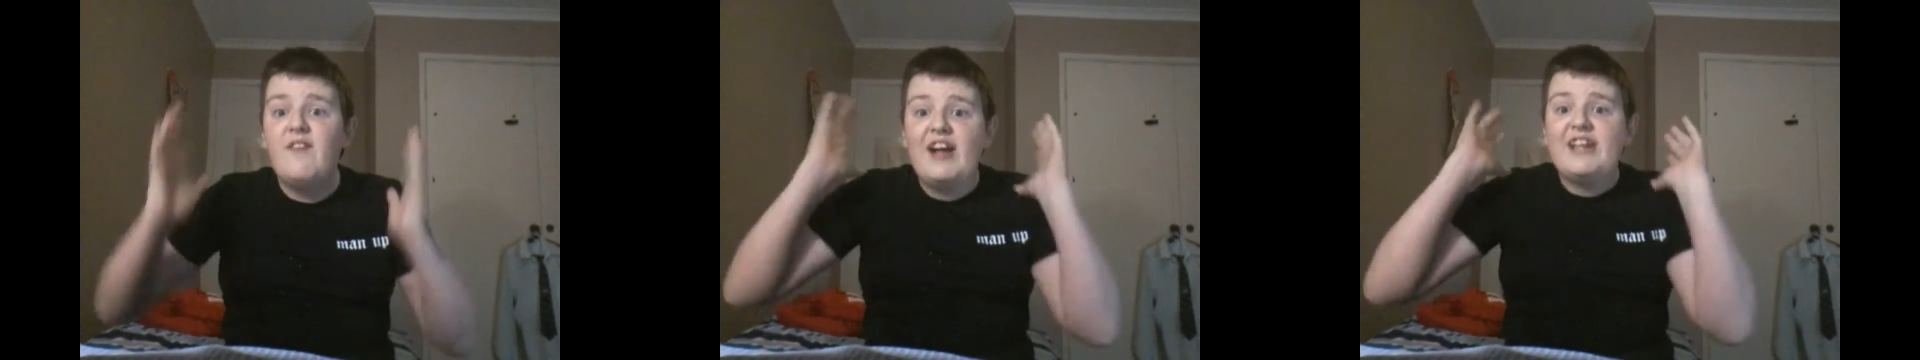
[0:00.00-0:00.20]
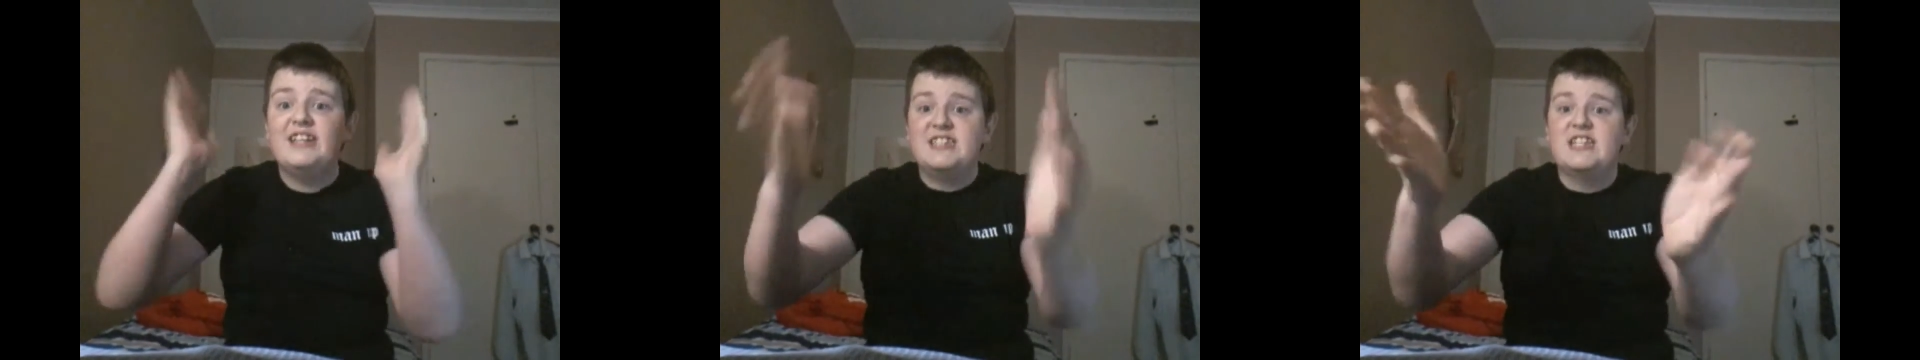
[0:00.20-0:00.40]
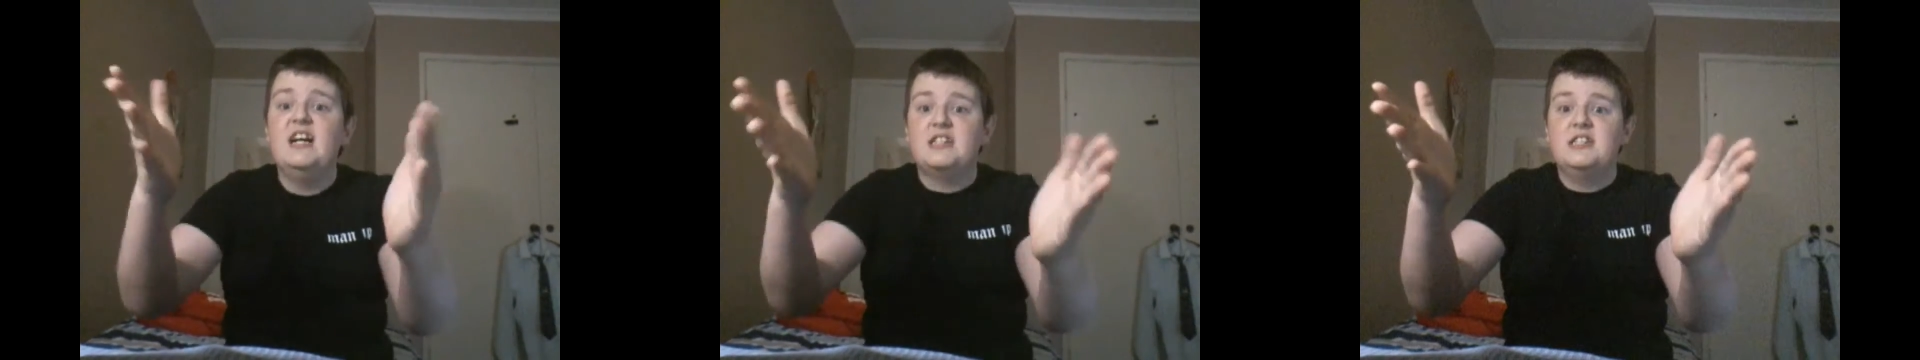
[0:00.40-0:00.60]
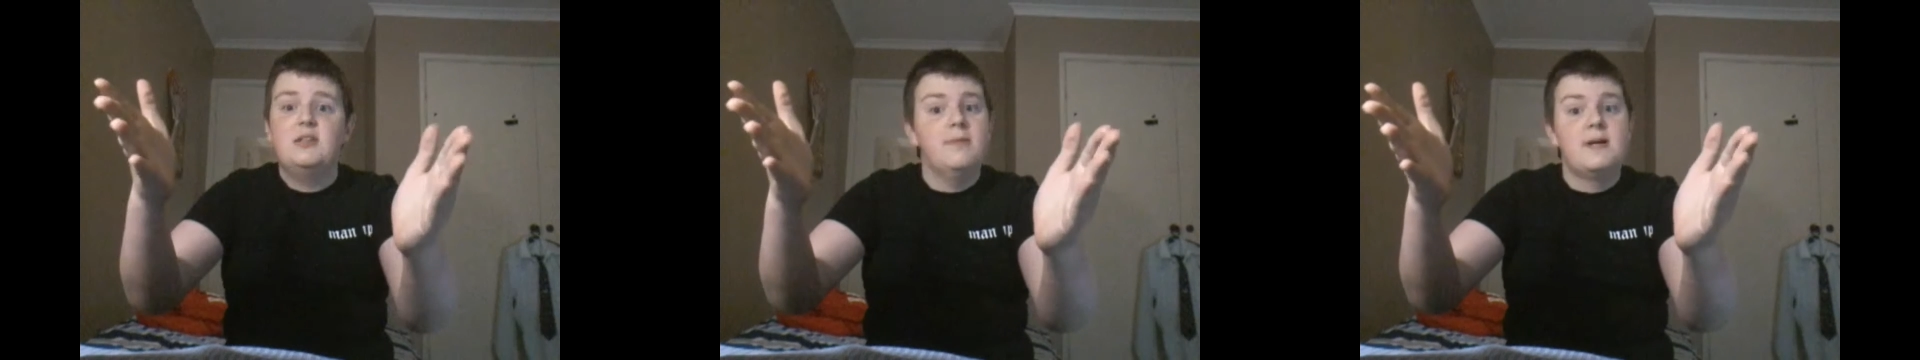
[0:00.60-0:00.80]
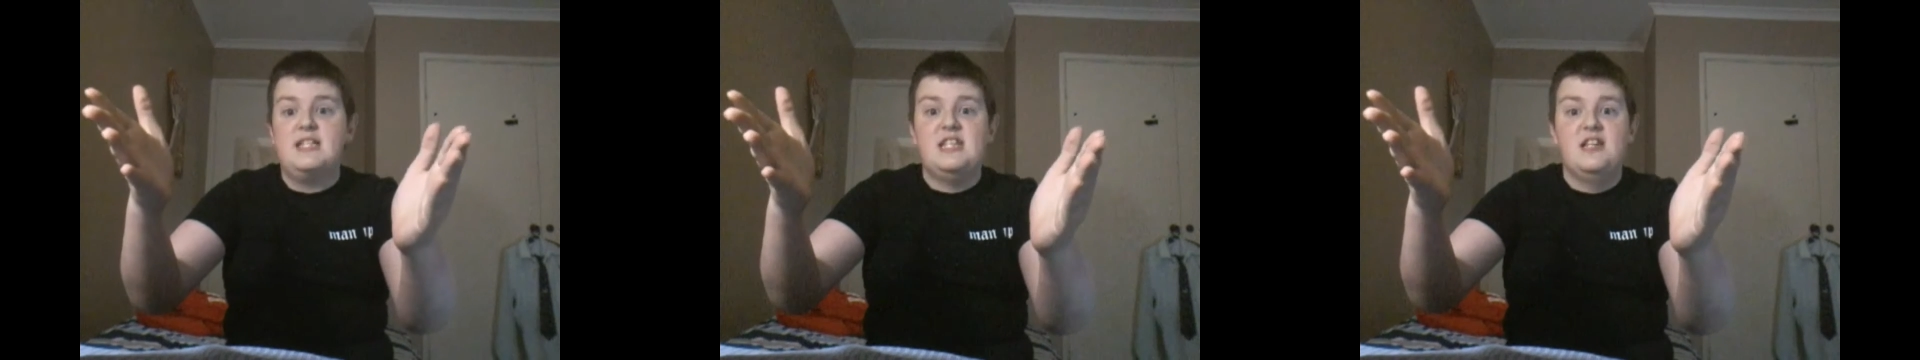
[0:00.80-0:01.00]
if I conducted
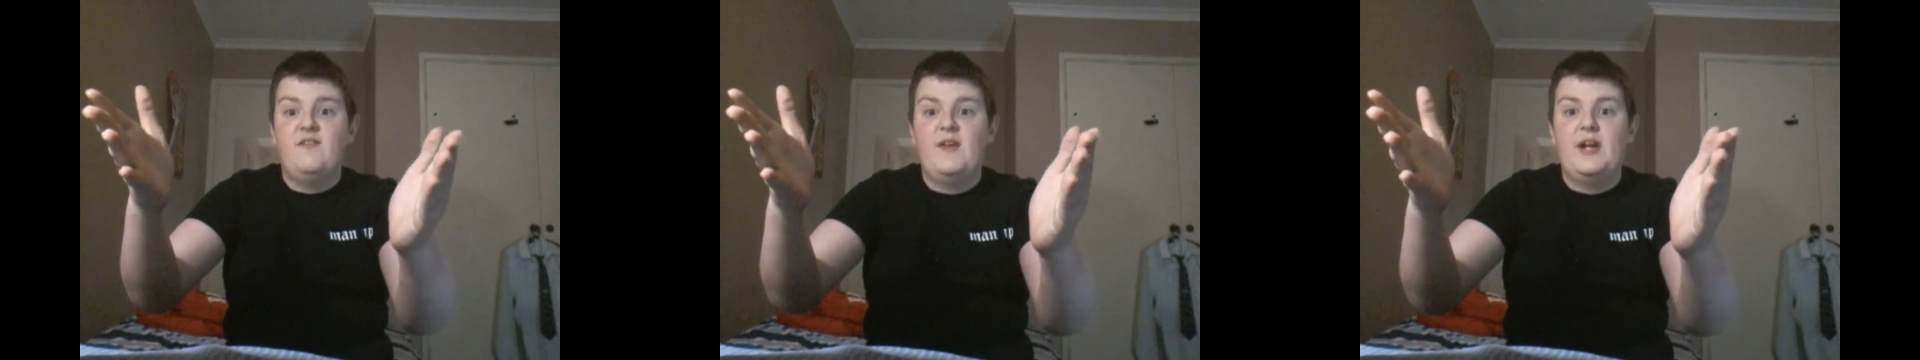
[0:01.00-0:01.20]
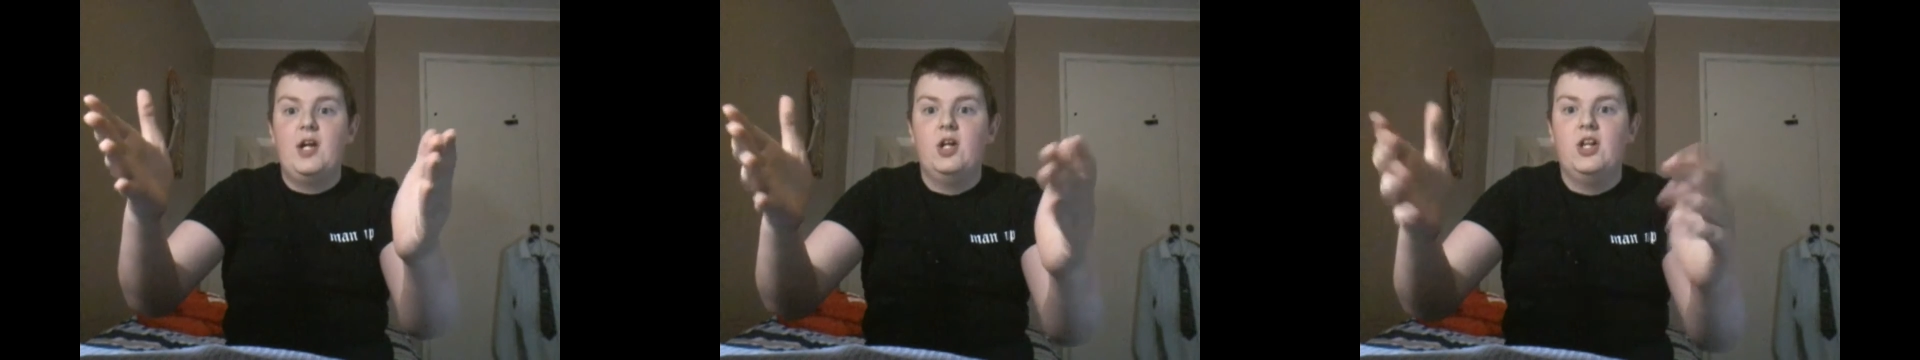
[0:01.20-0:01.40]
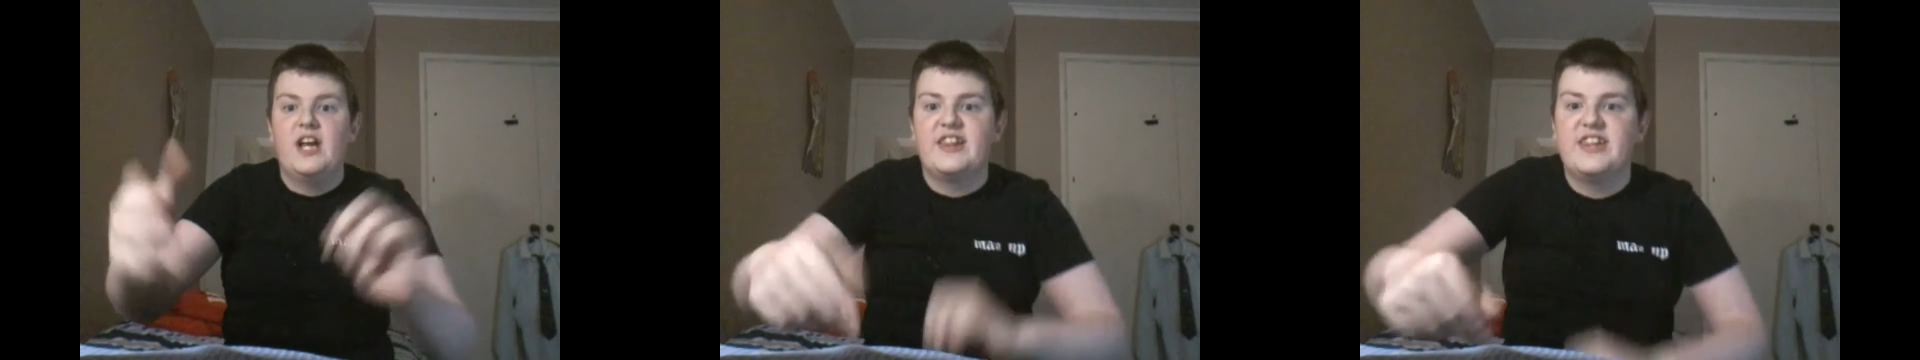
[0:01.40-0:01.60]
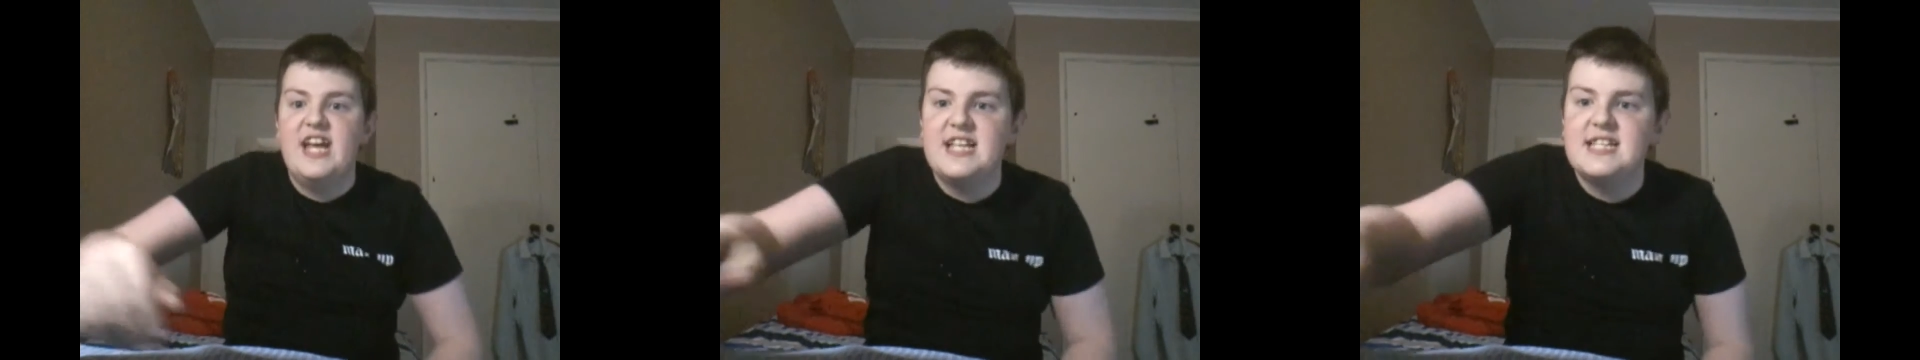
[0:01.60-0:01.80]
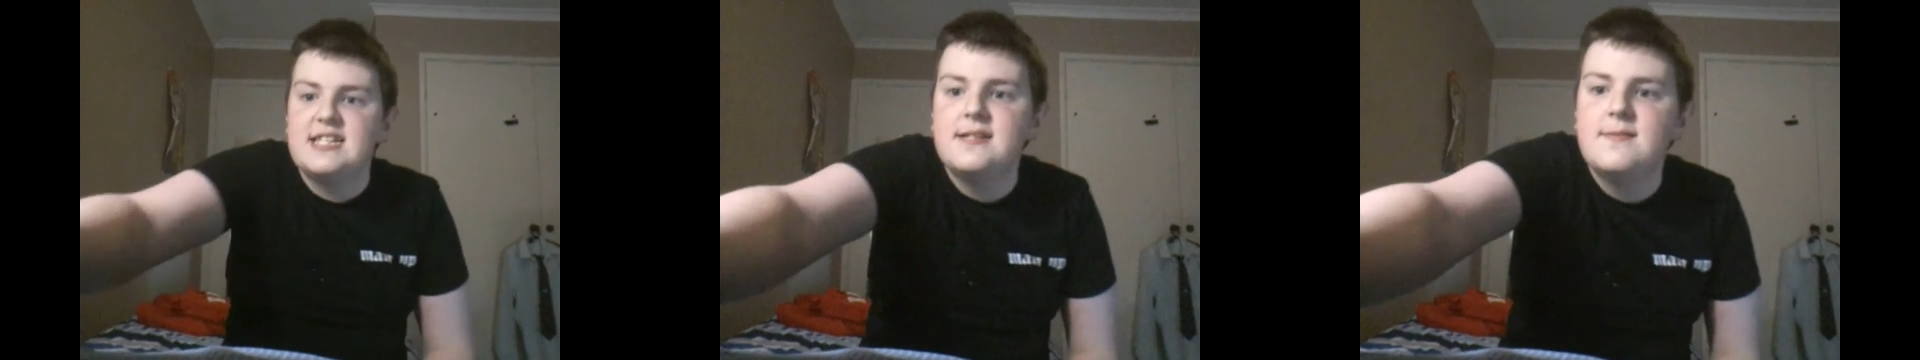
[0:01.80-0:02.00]
the rest of the video like
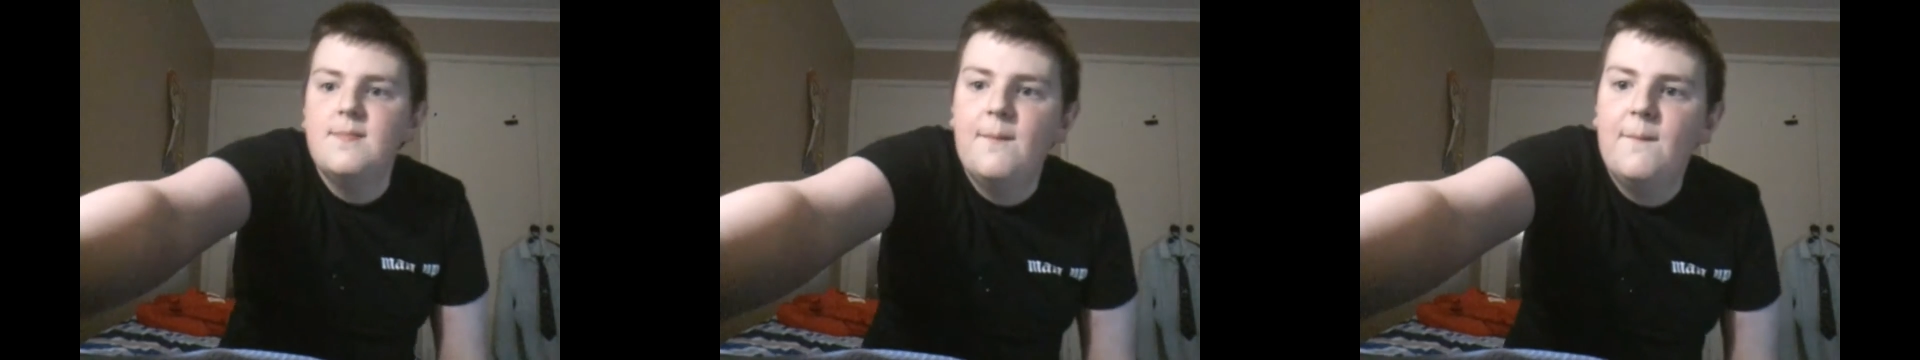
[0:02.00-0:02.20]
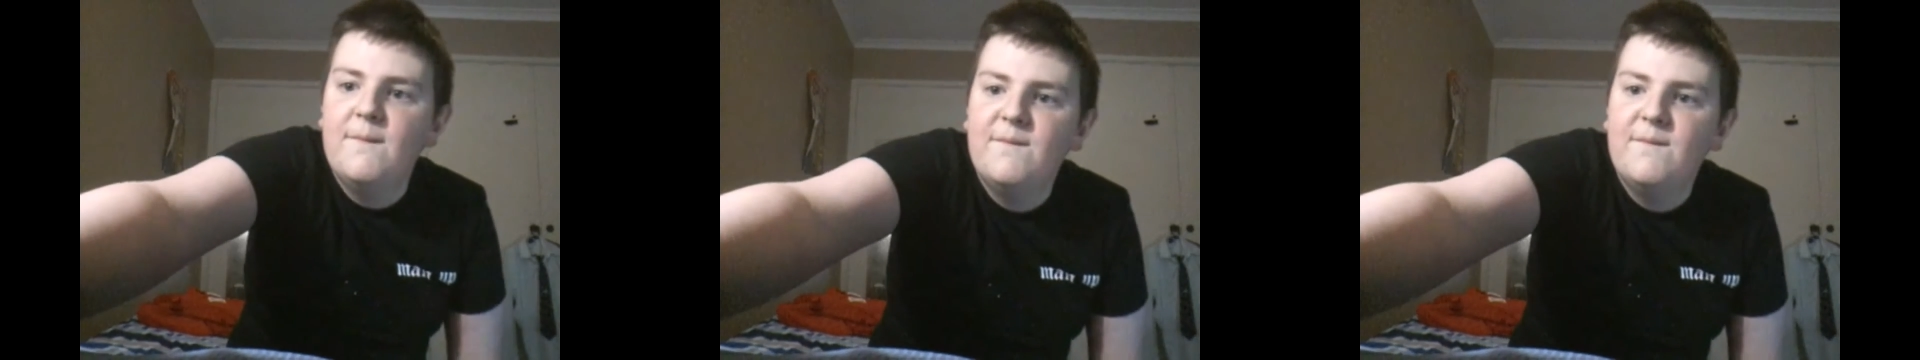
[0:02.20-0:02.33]
this?